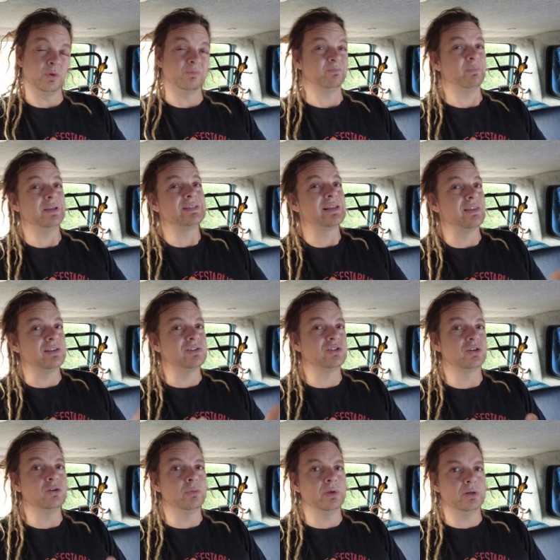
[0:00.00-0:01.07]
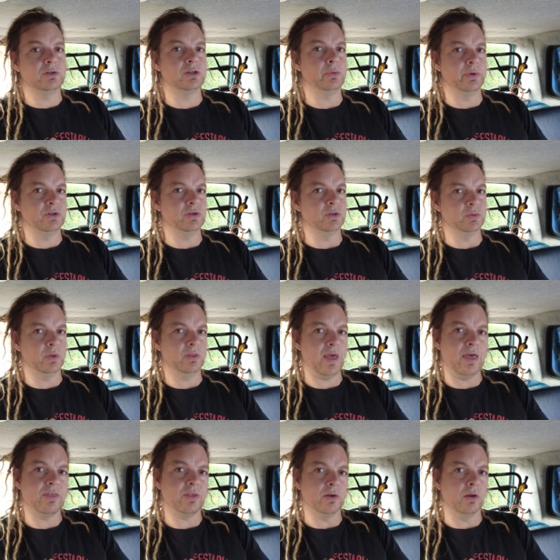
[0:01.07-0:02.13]
Well, basically there's two two issues with
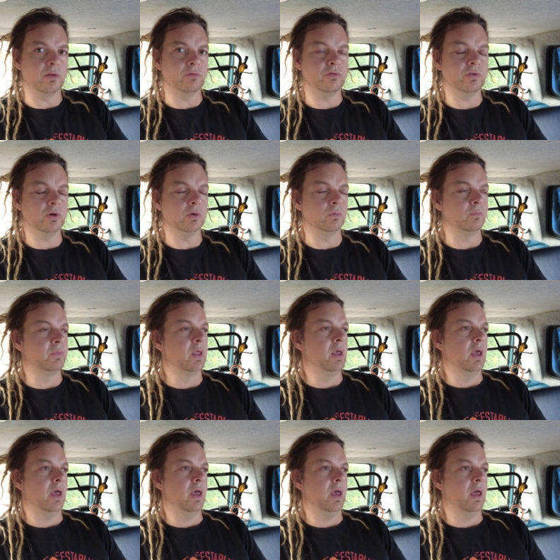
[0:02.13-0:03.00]
ethanol in fuel.